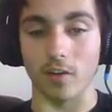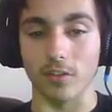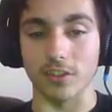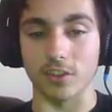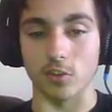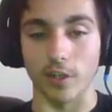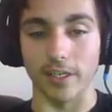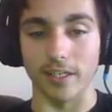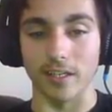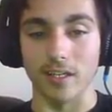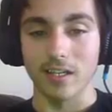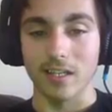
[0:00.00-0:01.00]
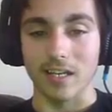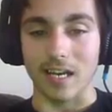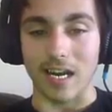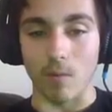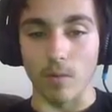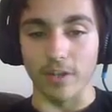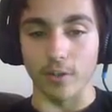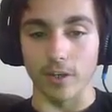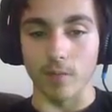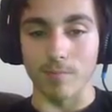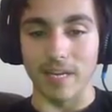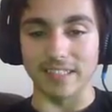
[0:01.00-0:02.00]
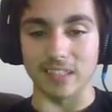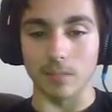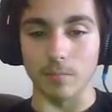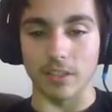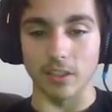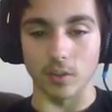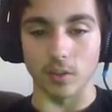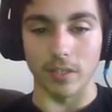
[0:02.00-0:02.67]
on the screen, and we're doing amazing because of